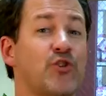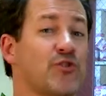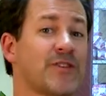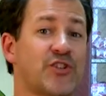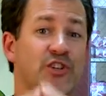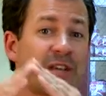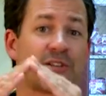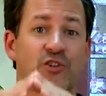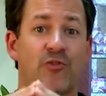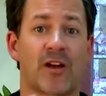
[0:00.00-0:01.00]
you can just get
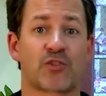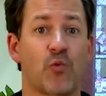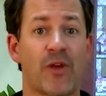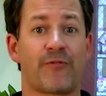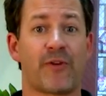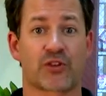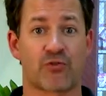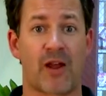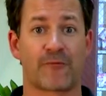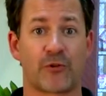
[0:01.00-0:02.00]
to trust with fixed
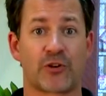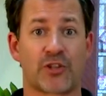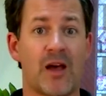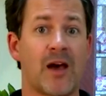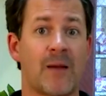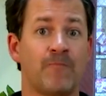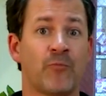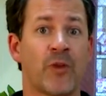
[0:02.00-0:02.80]
right first time.